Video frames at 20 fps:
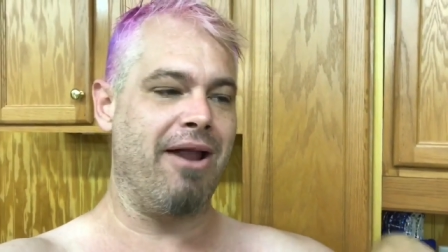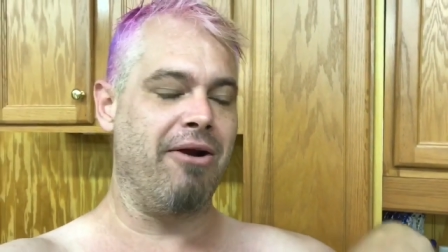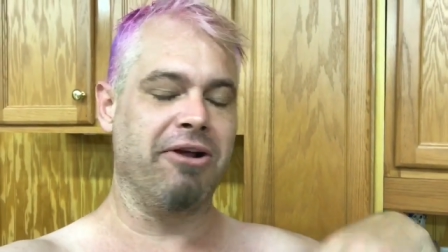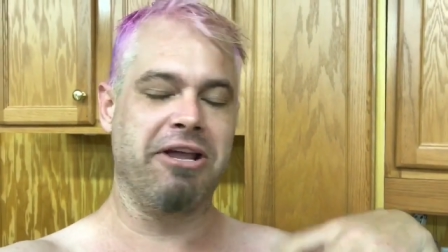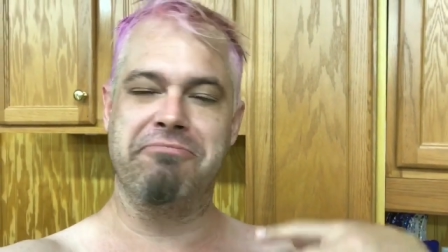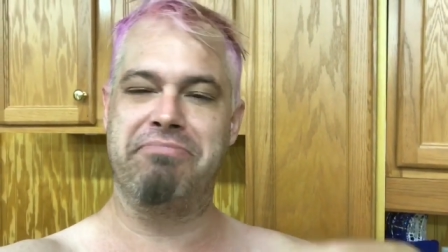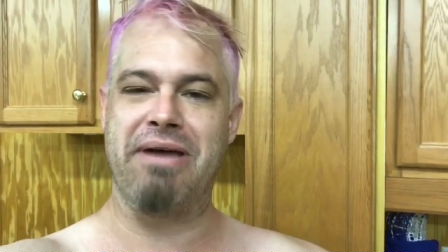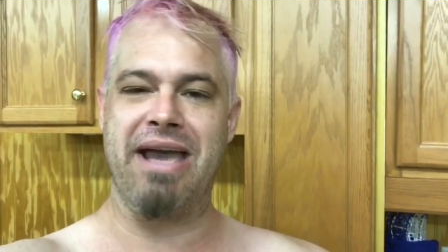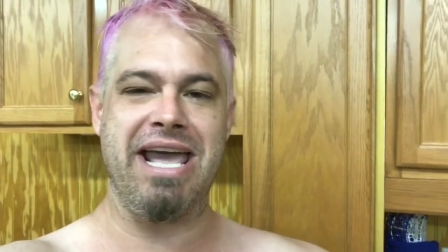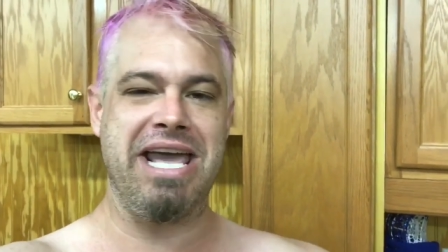I don't
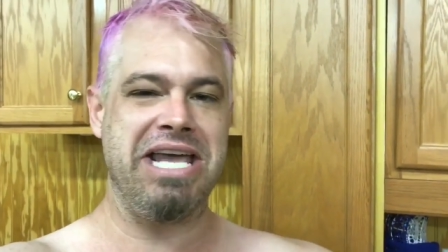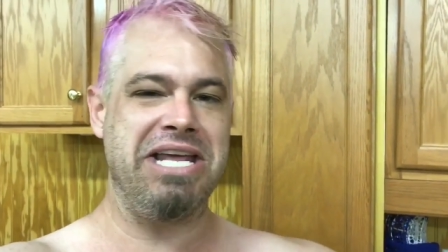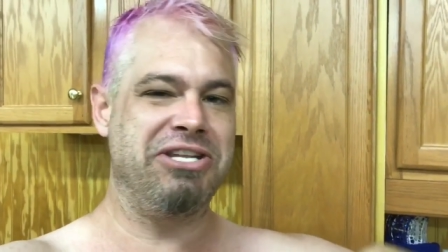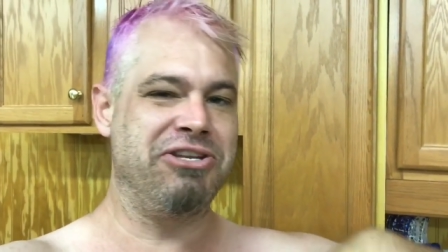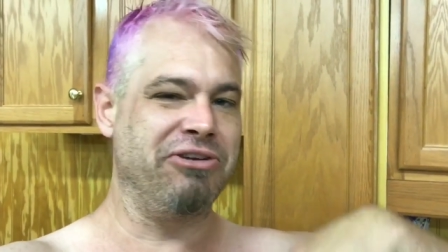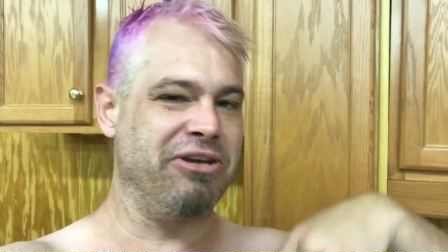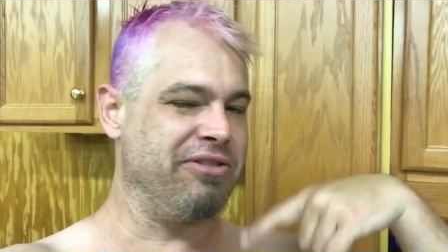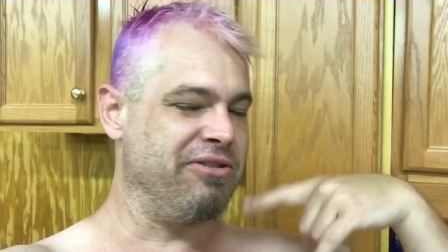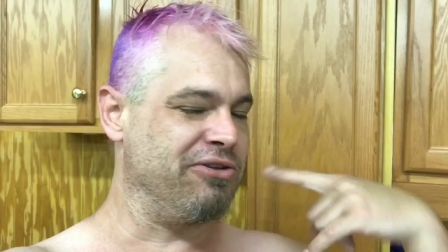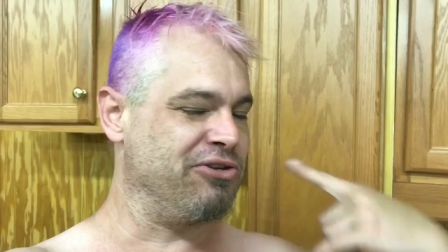get
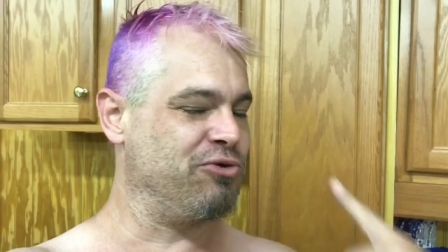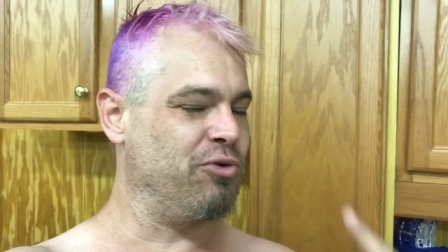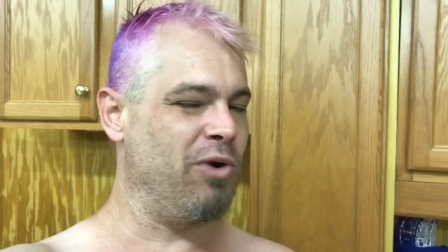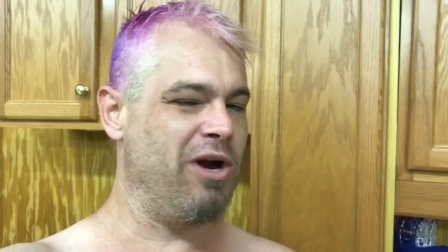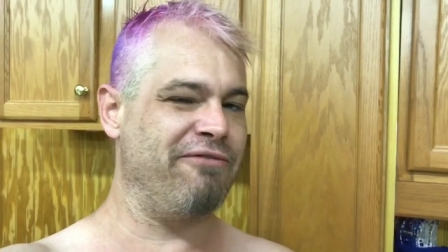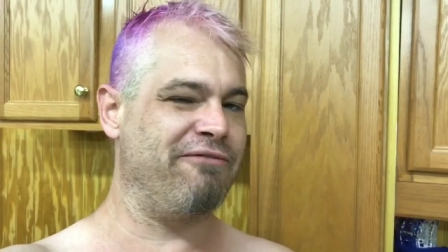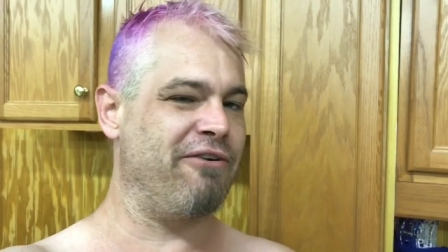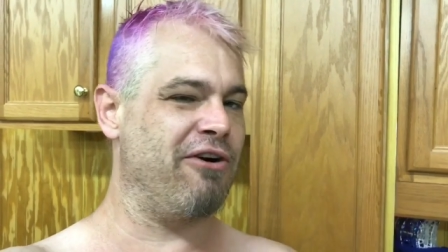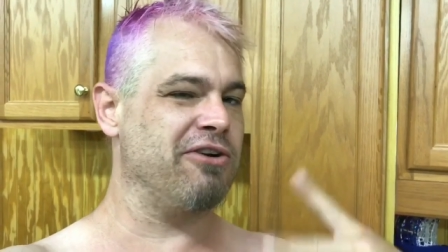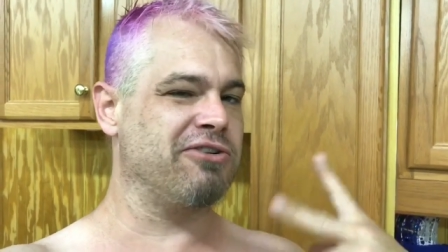paid till the
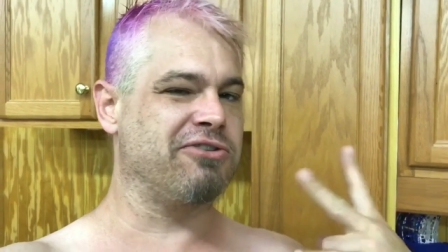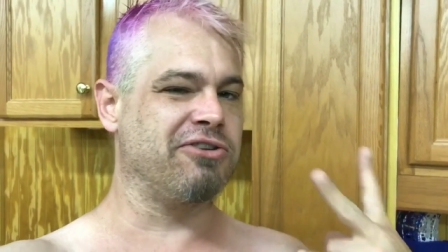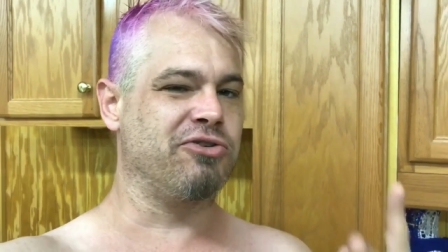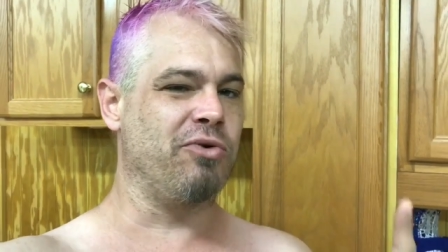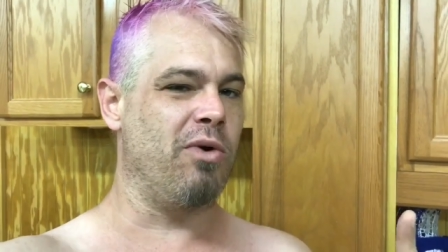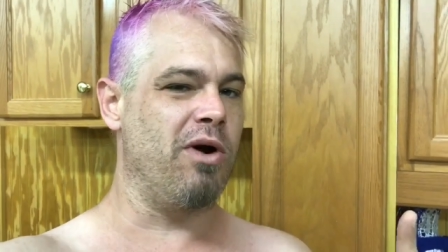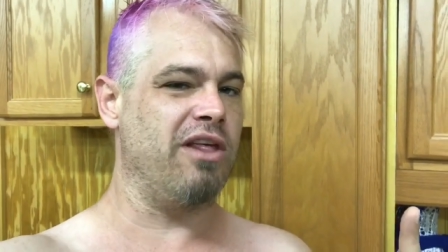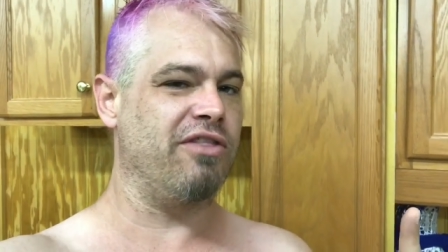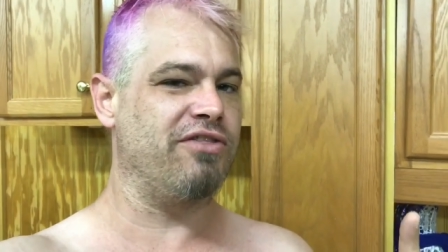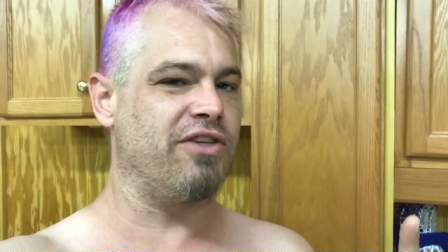21st
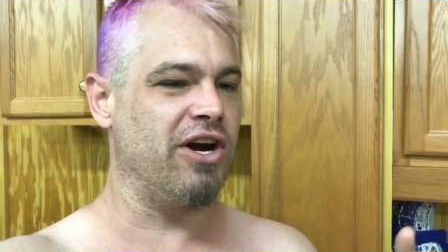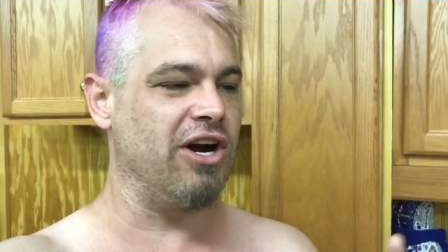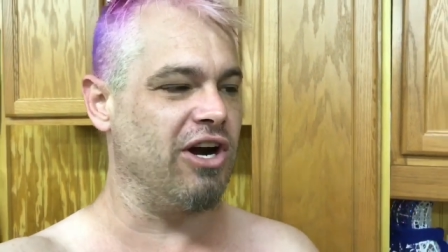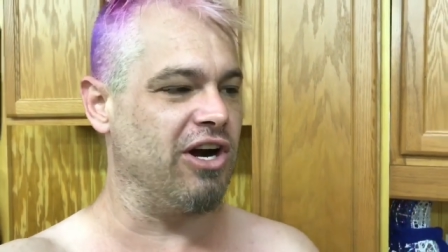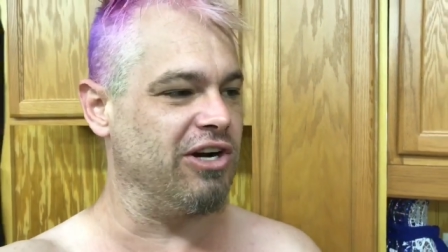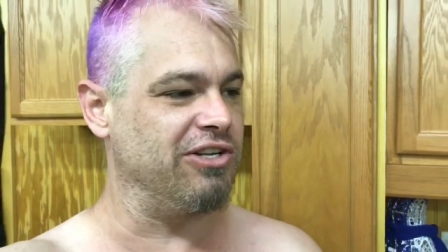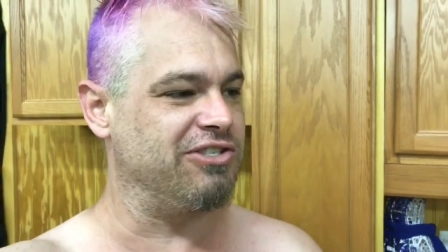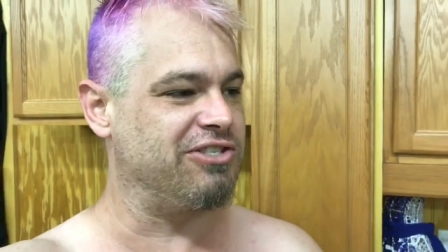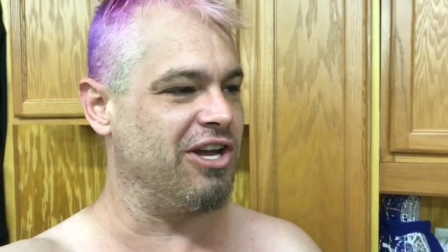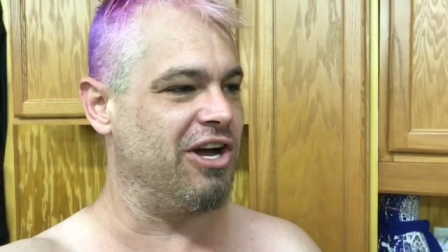or
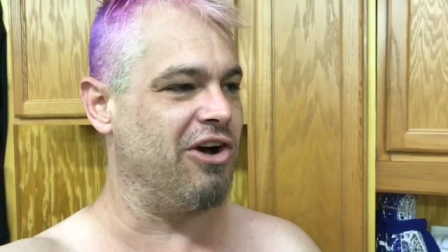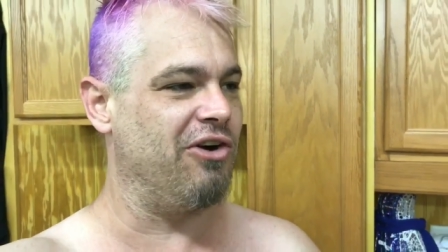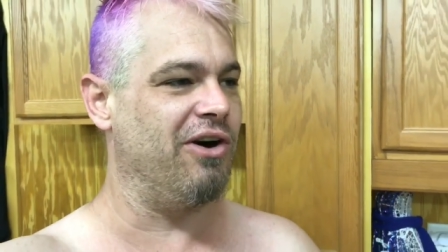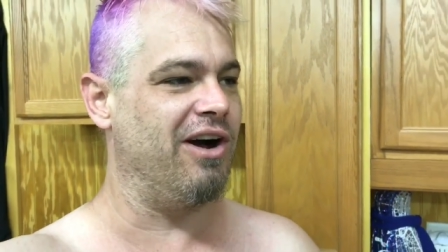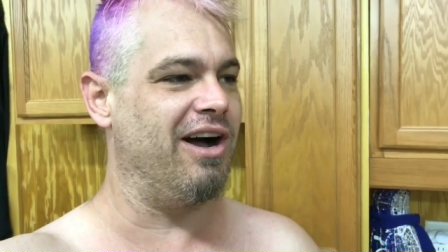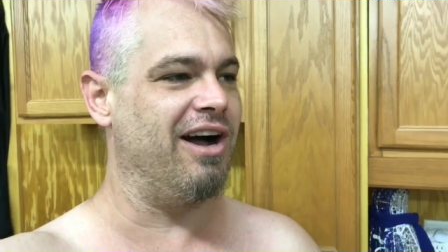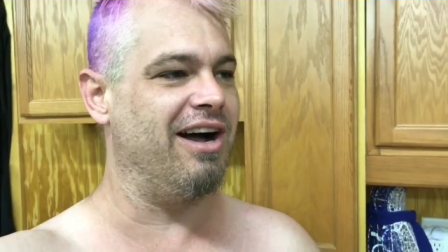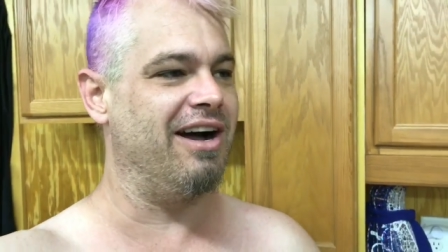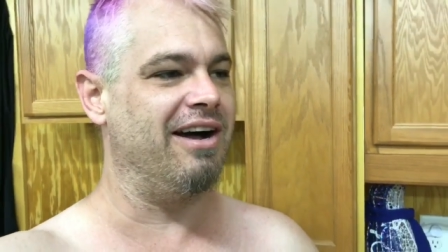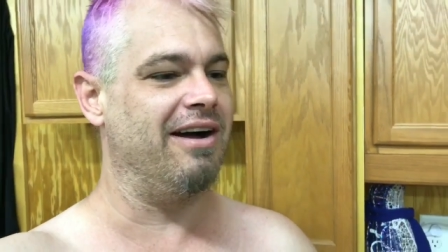23rd, so
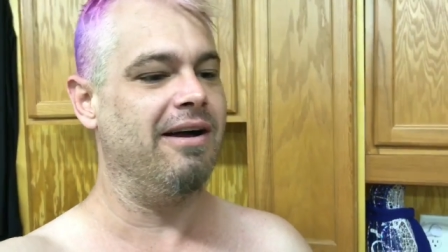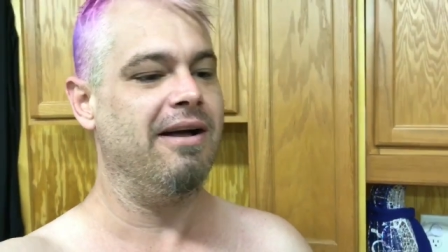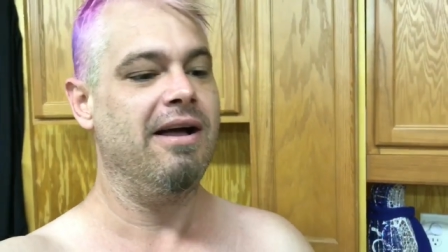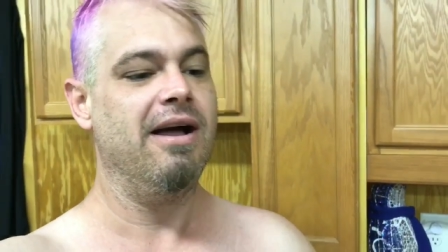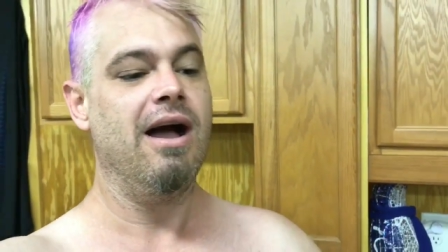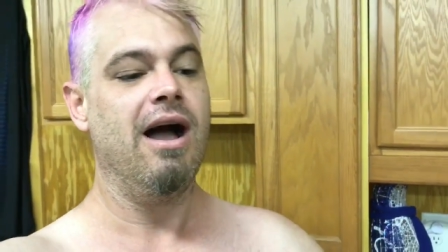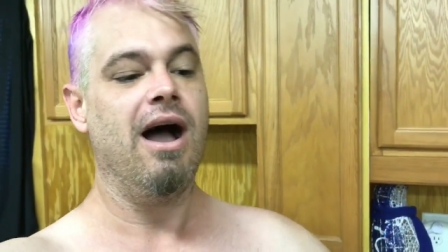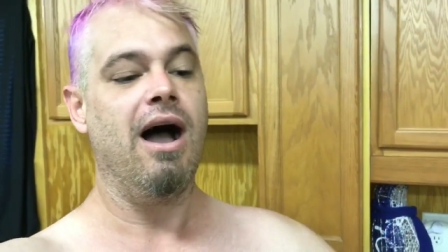uh,